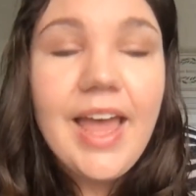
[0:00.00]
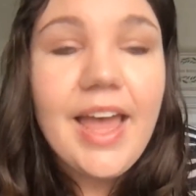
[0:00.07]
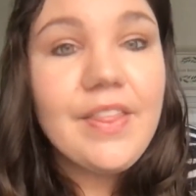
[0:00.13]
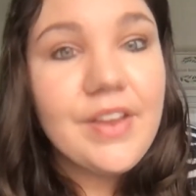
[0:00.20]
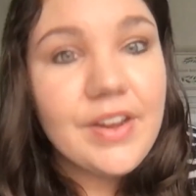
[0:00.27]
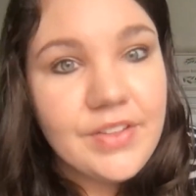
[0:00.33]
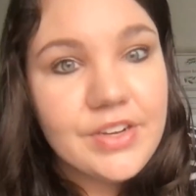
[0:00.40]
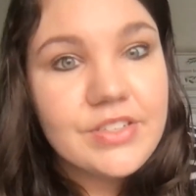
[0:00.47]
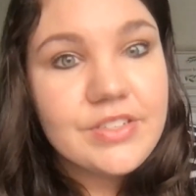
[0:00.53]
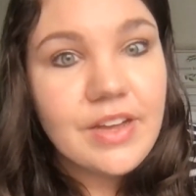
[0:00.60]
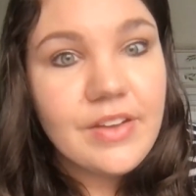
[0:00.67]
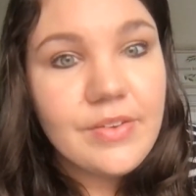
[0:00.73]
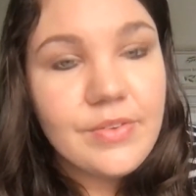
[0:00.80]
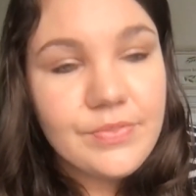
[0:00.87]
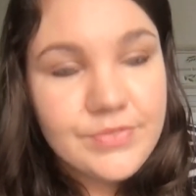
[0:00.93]
And then there's
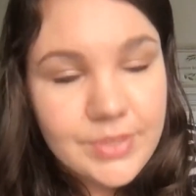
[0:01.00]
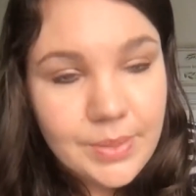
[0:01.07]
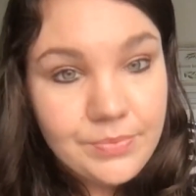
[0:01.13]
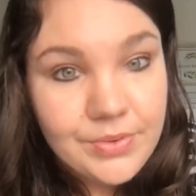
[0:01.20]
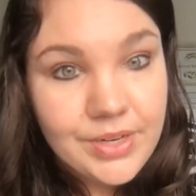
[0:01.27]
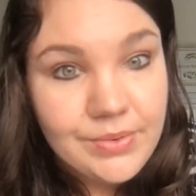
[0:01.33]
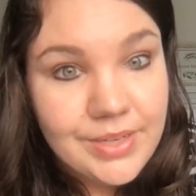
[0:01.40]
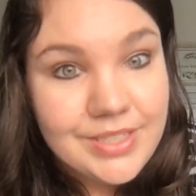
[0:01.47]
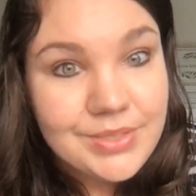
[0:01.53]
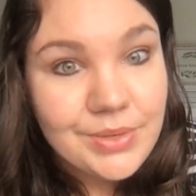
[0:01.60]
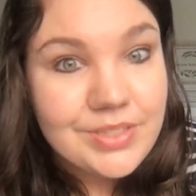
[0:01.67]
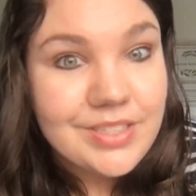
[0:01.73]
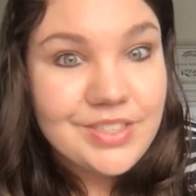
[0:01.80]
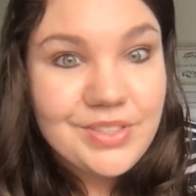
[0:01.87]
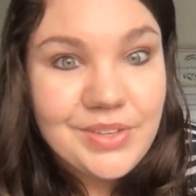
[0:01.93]
some free
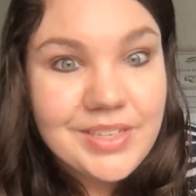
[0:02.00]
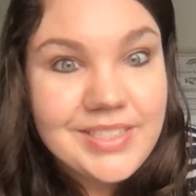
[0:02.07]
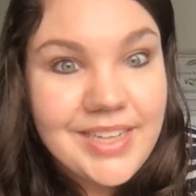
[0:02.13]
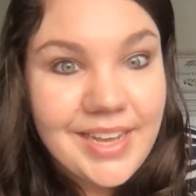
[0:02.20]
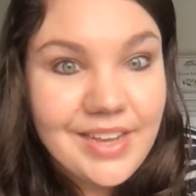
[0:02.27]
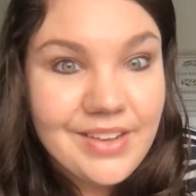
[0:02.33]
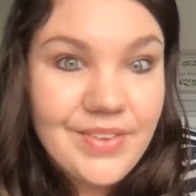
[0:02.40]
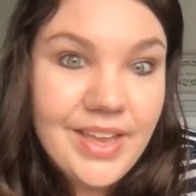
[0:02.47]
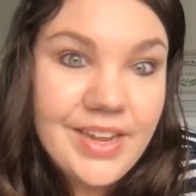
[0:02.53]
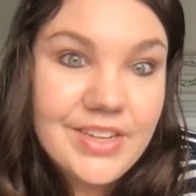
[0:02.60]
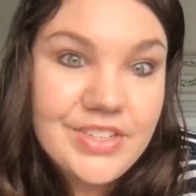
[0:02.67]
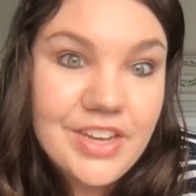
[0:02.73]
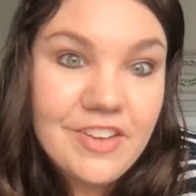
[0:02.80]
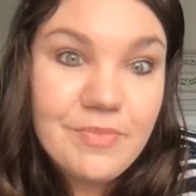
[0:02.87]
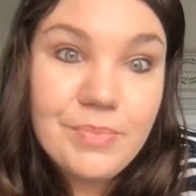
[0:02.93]
resources you can take
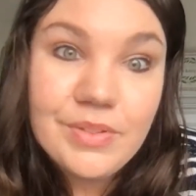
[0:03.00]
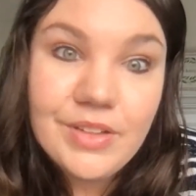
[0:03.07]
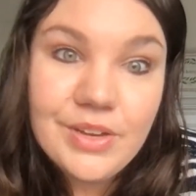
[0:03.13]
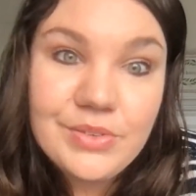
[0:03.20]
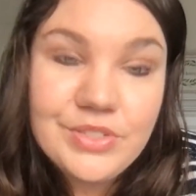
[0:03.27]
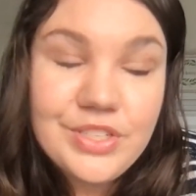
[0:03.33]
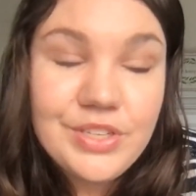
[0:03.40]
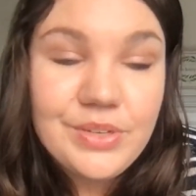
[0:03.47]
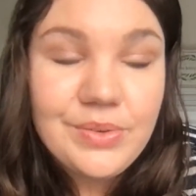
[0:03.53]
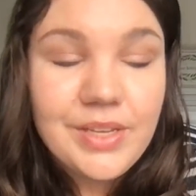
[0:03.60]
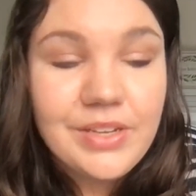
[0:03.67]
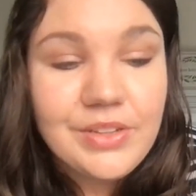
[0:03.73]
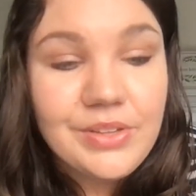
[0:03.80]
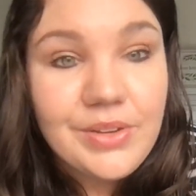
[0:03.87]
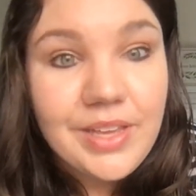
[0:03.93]
advantage of below too,
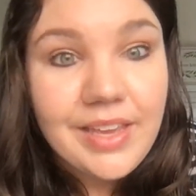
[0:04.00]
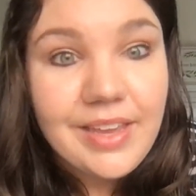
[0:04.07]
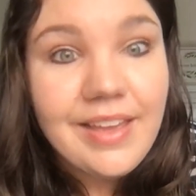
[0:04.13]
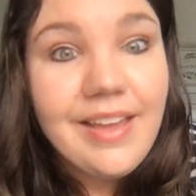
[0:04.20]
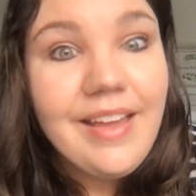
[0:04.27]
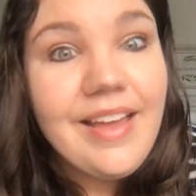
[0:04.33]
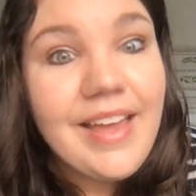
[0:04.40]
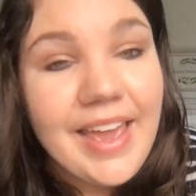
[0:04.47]
including